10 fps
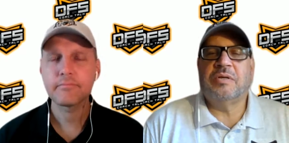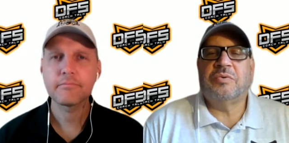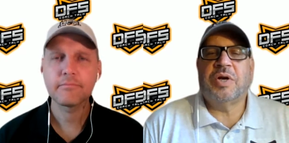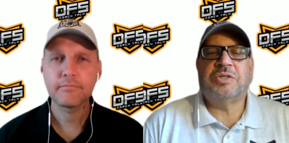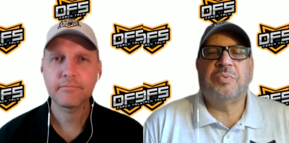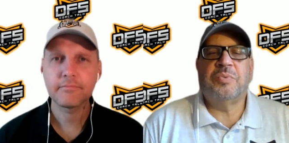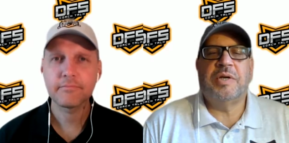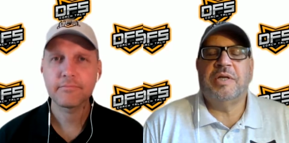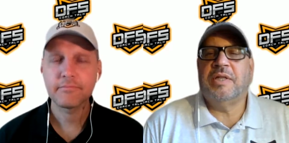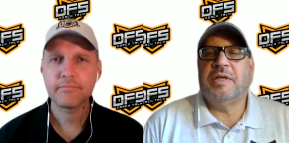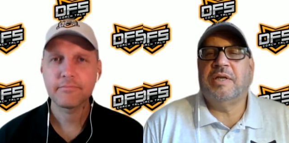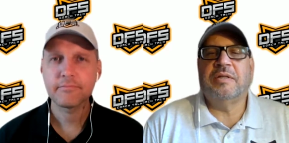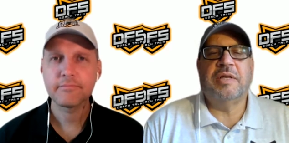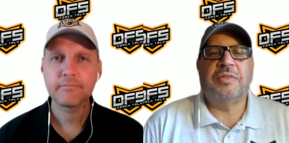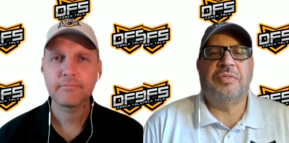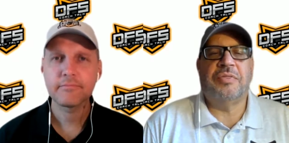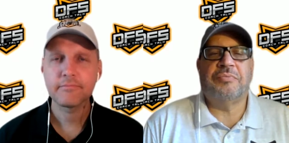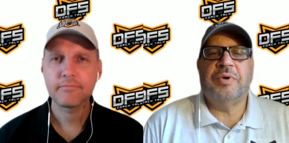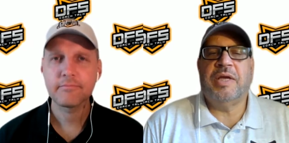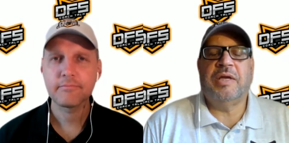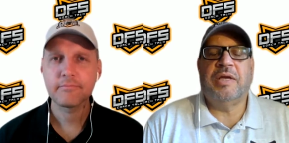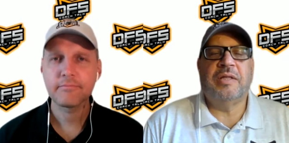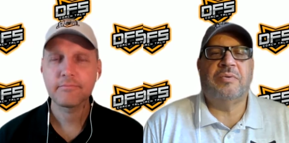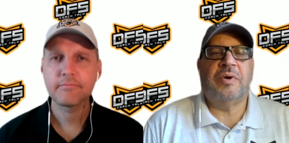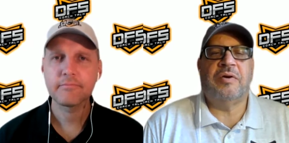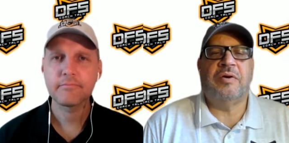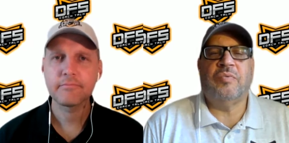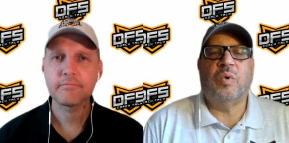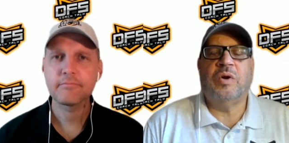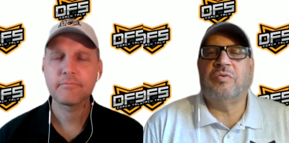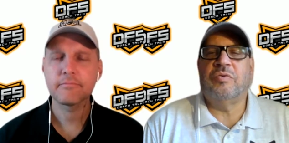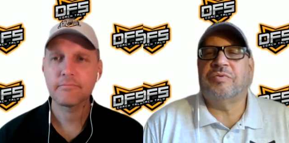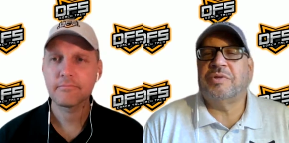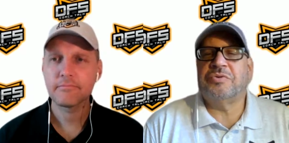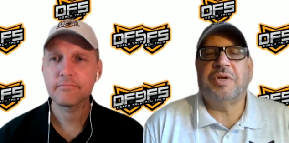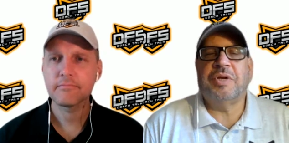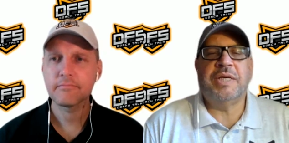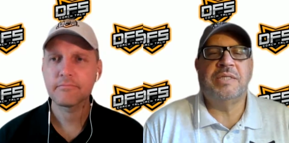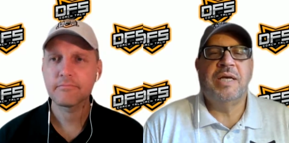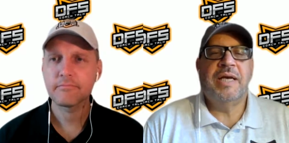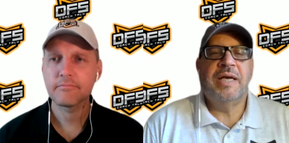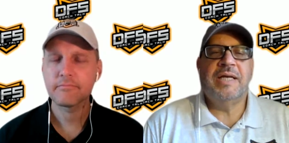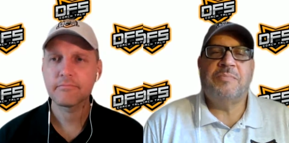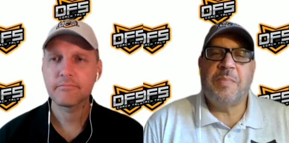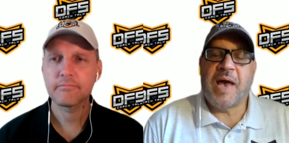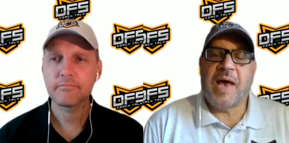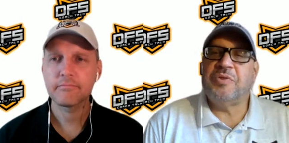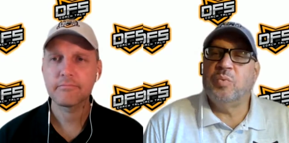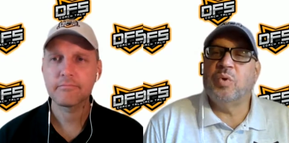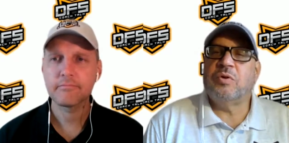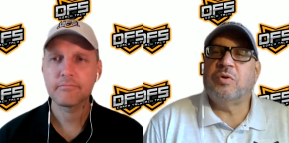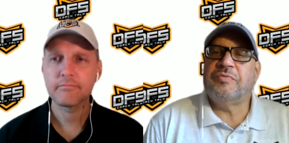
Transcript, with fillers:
Speaker 1: he'll crush one and then he'll hit three in the rough, one over the trees. It's Matthew